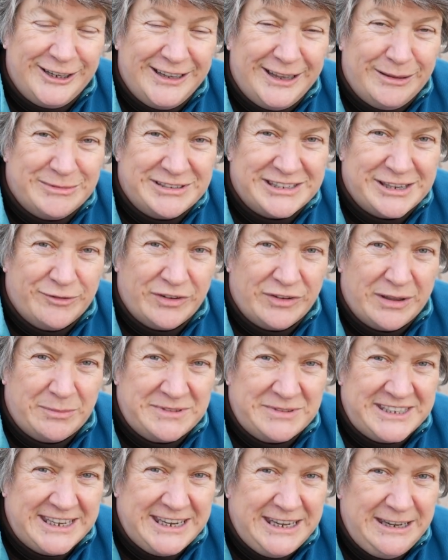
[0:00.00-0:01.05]
get myself a
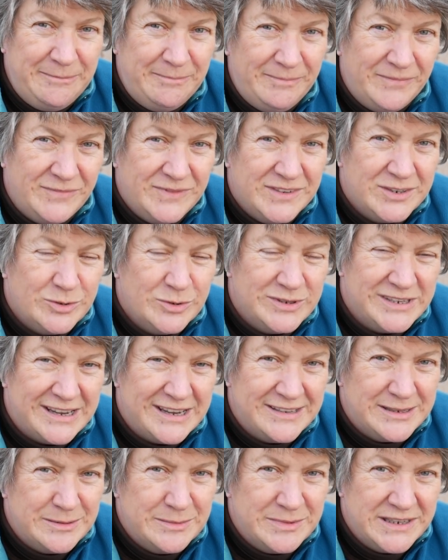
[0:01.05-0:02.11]
cup of tea, sort
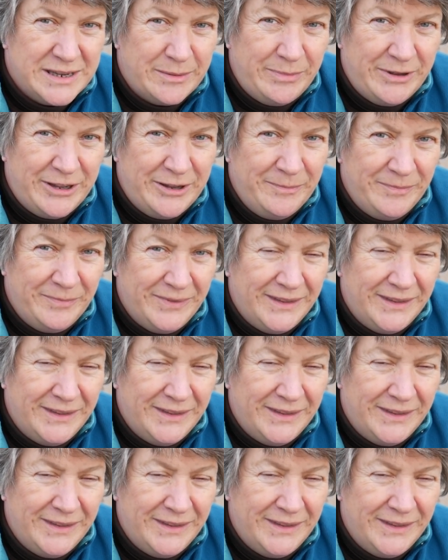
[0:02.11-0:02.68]
out some supper,